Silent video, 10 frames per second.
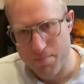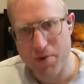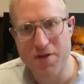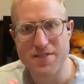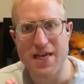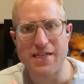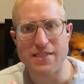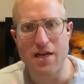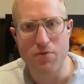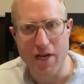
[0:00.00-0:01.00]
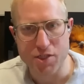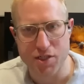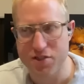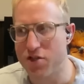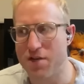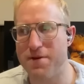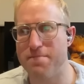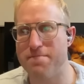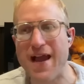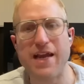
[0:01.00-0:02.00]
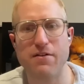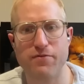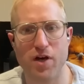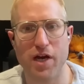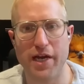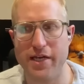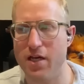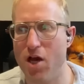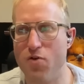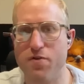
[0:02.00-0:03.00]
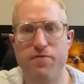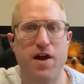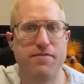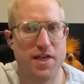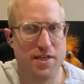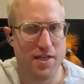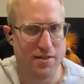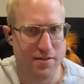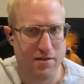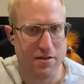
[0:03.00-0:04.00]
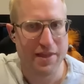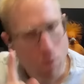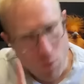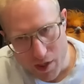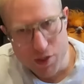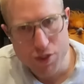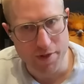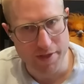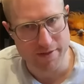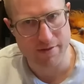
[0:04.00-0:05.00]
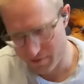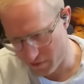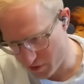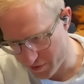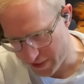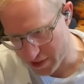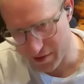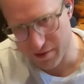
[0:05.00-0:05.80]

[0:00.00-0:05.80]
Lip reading: because that direction is going to be magnified over 5-10 years. That one choice, the direction.